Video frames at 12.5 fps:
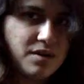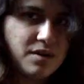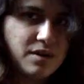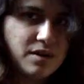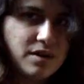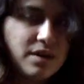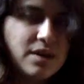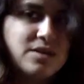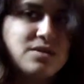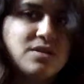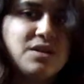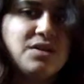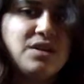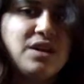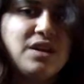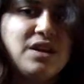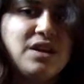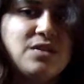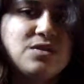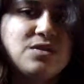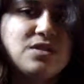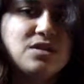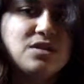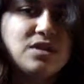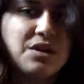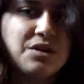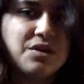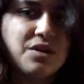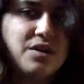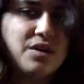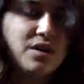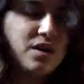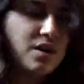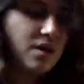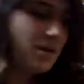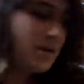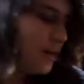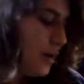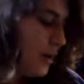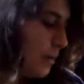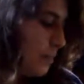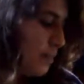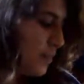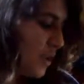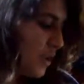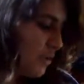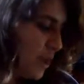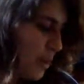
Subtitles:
so you're going to need to use thinner ribbon